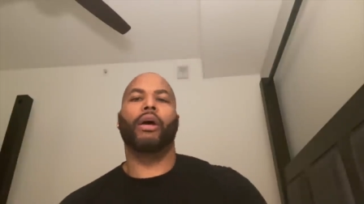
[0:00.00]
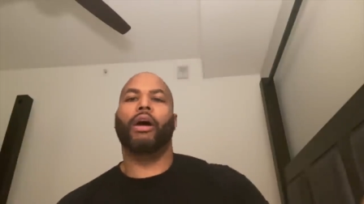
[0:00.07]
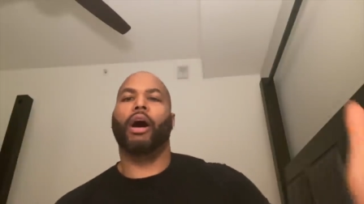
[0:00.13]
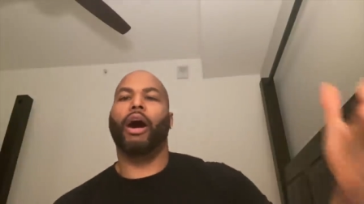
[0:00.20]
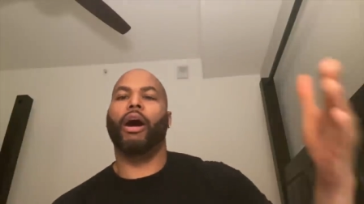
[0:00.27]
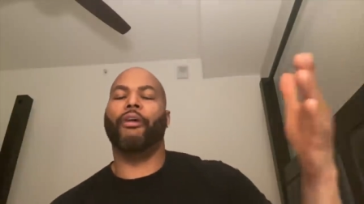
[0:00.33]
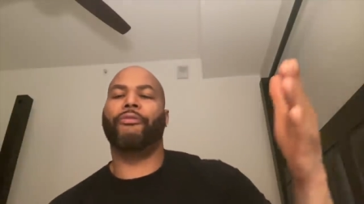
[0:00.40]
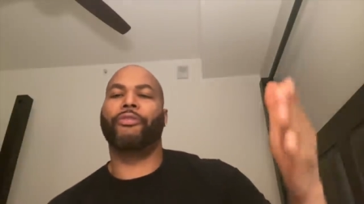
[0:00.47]

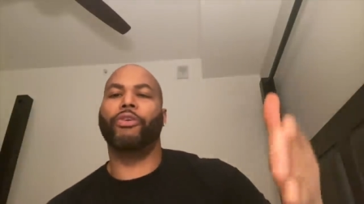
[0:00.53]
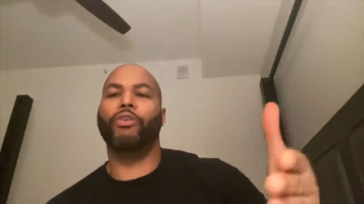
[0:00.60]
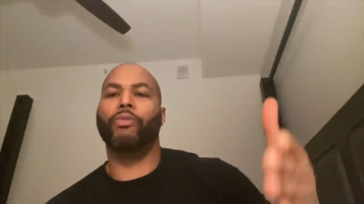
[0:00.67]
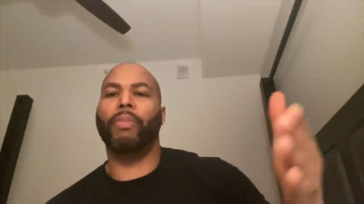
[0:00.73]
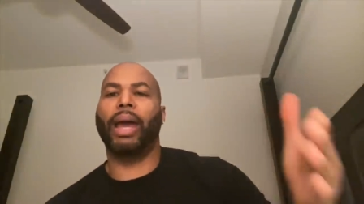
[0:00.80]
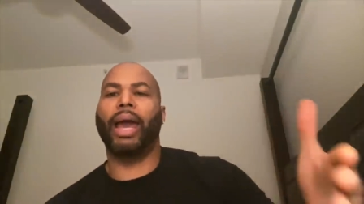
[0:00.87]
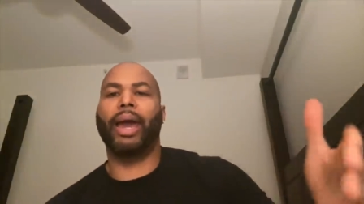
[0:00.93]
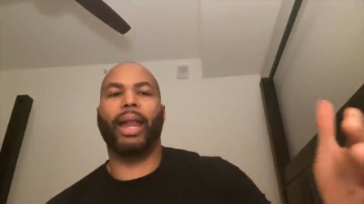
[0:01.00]
A few
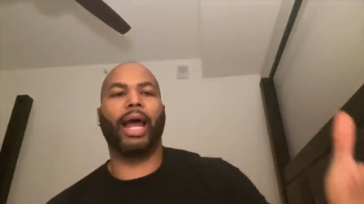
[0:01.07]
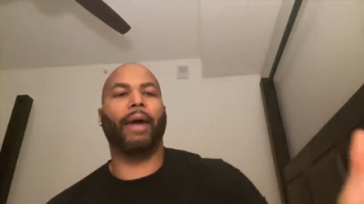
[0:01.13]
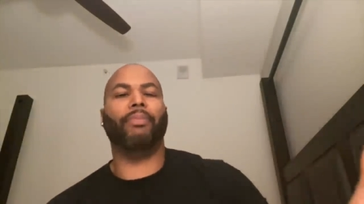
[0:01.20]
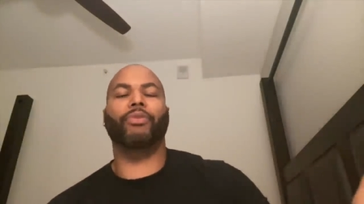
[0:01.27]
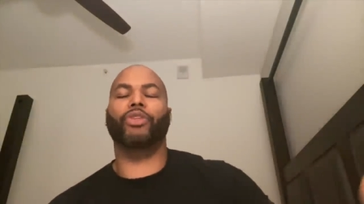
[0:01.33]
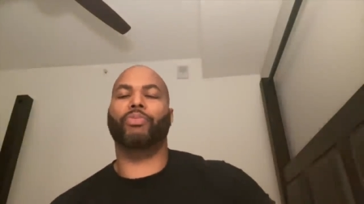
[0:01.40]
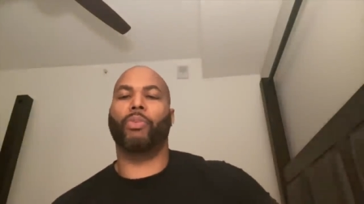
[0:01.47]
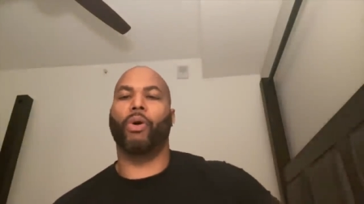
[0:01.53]
bad
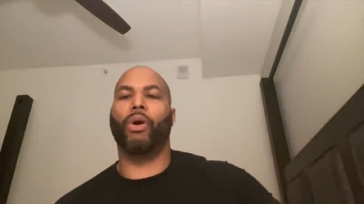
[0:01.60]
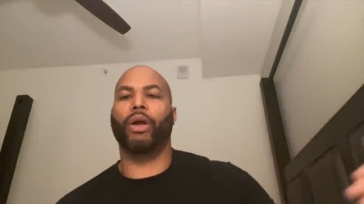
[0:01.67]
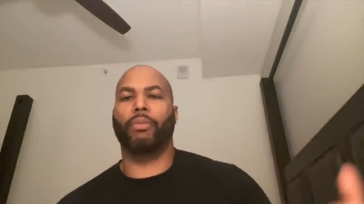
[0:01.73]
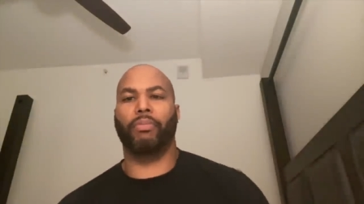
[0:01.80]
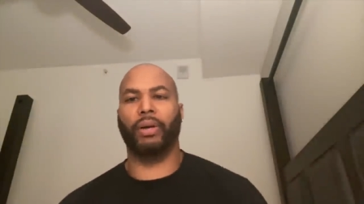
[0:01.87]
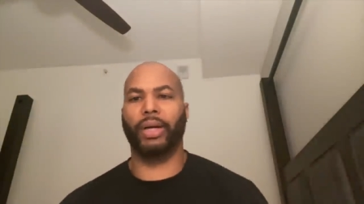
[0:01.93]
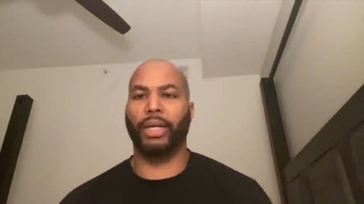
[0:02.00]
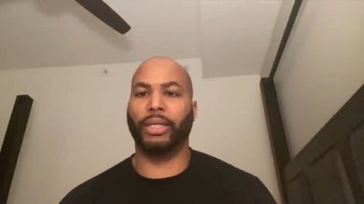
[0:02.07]
apples spoil the
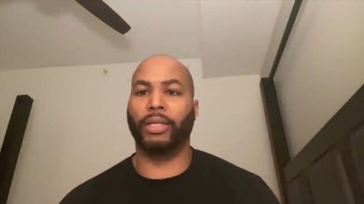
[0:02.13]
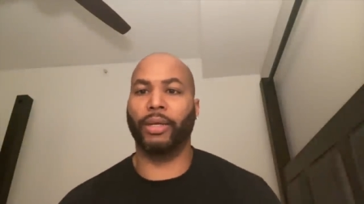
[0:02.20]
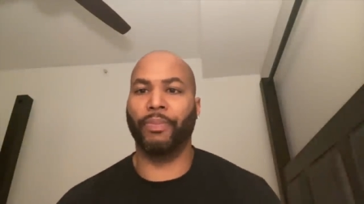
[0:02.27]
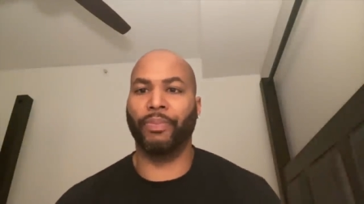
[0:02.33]
bunch.